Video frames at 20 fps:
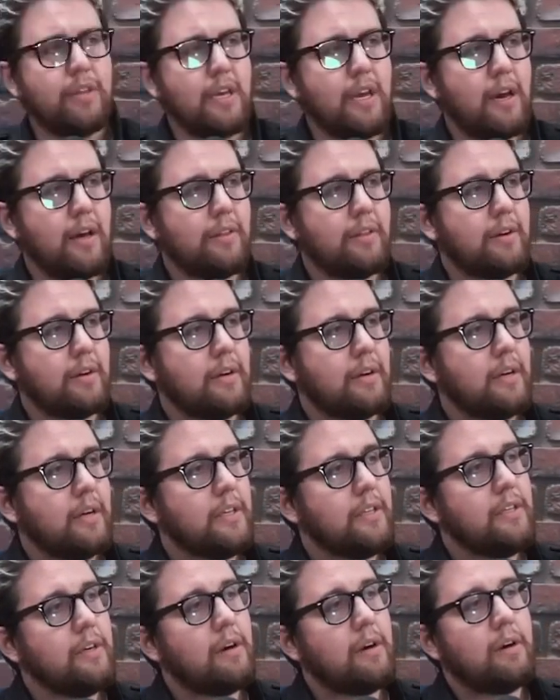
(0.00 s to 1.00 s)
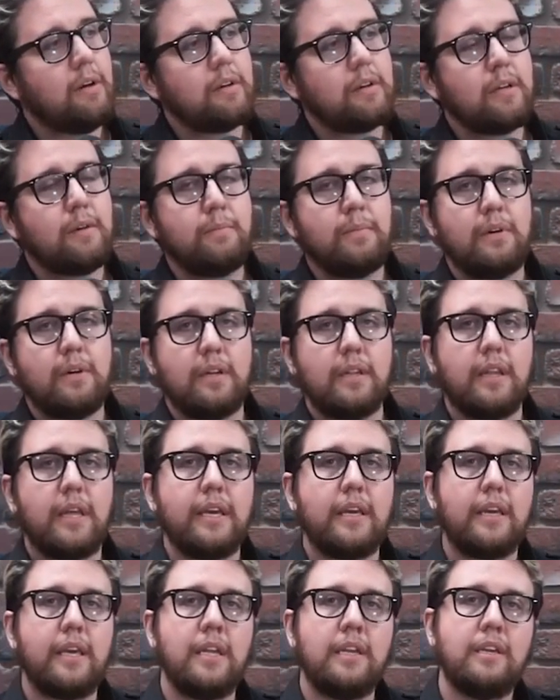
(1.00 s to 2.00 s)
the other. Y'all, come on.
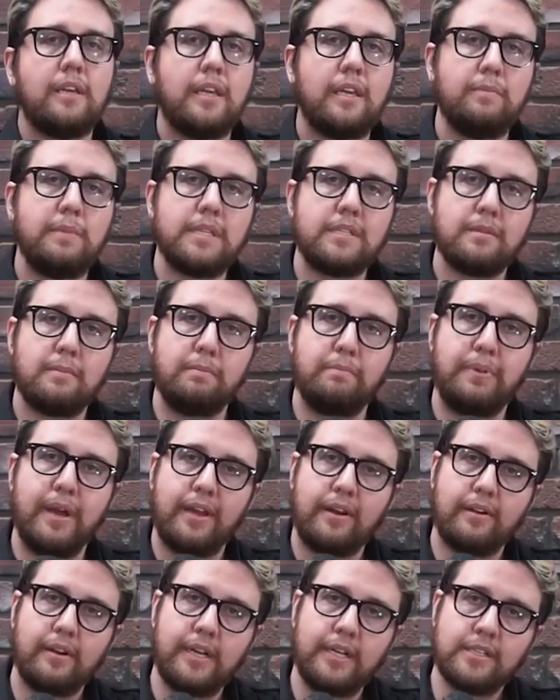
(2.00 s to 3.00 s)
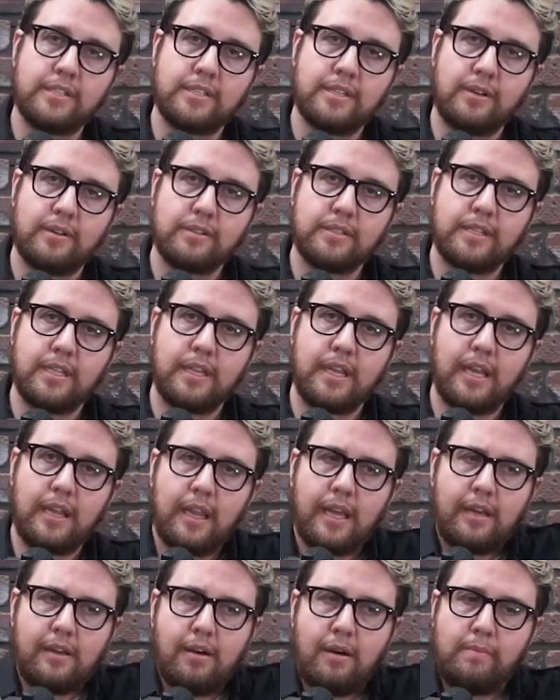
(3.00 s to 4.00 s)
Like, can you give me some better insults than that?
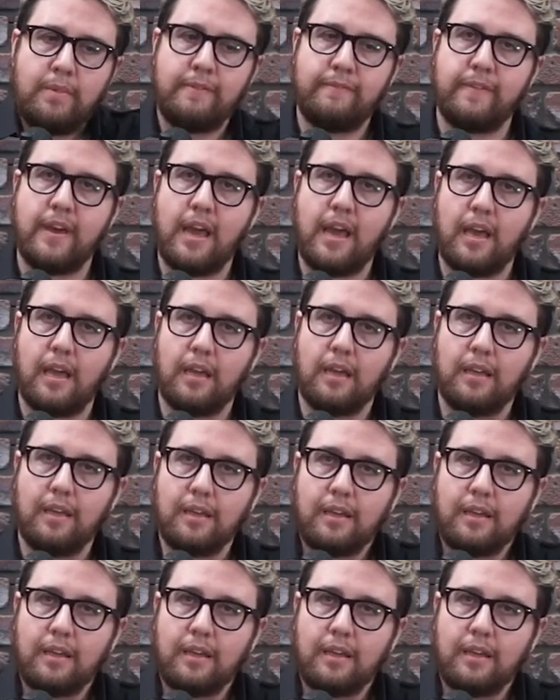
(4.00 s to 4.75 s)
Like, call me fat.